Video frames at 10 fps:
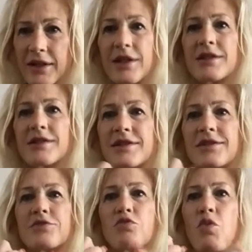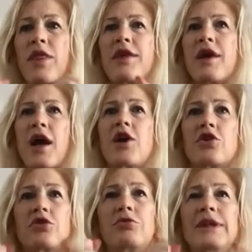This is one thing I
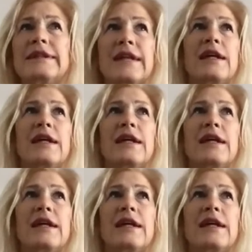could really say.